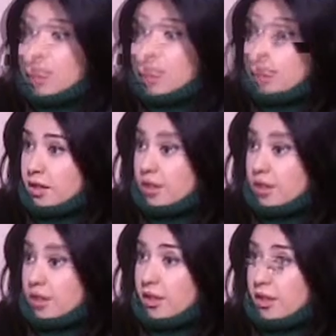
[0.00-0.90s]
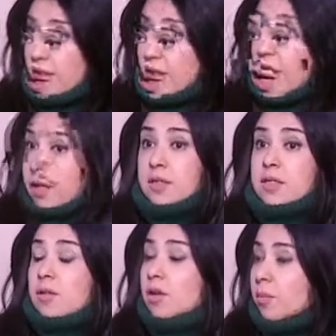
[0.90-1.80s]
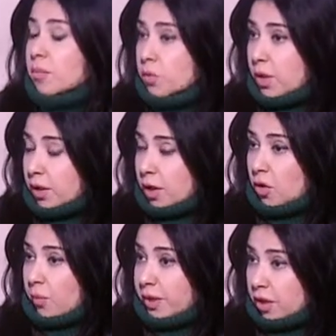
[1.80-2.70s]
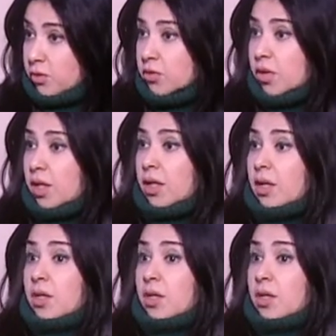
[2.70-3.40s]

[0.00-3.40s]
Is overpopulated, and it's the #1 economic country.